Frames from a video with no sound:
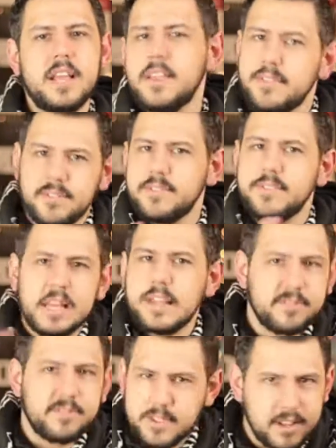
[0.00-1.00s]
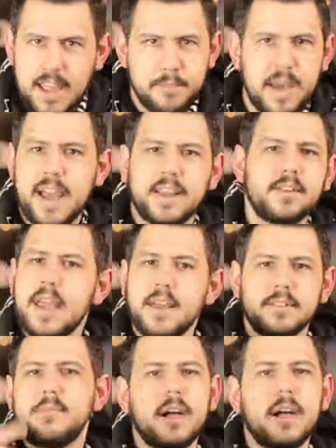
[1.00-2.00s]
They love
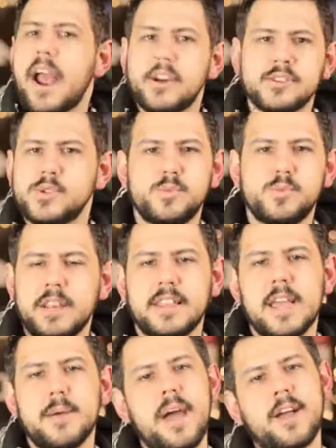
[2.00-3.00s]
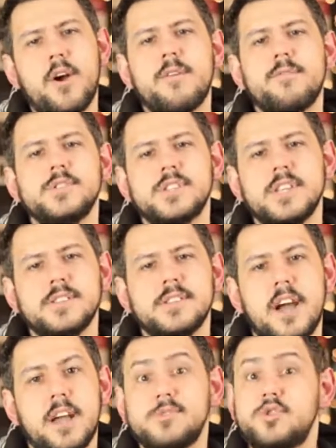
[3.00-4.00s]
AIPAC. Kamala Harris has been at the AIPAC conference tons of
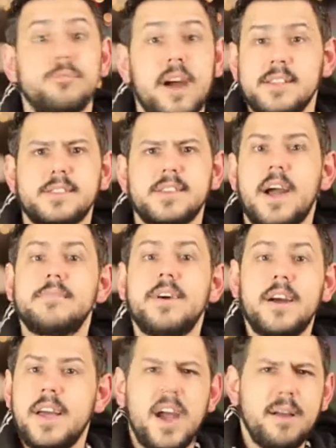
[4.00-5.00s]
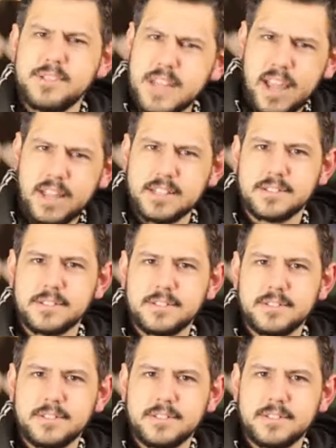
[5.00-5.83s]
times. Joe Biden says, I'm a Zionist.